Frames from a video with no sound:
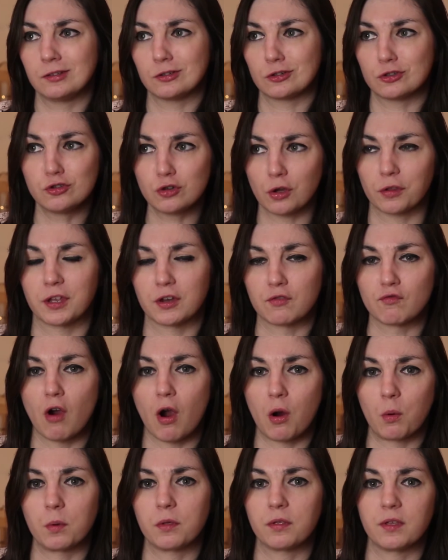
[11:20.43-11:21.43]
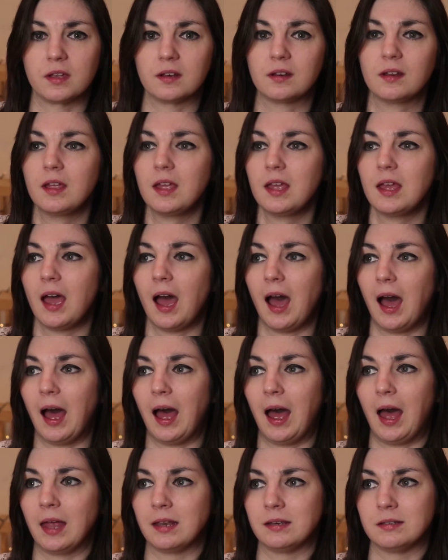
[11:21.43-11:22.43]
There's nothing wrong with it.
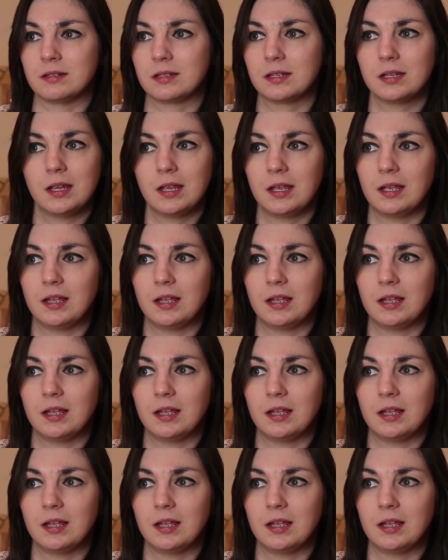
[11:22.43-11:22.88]
And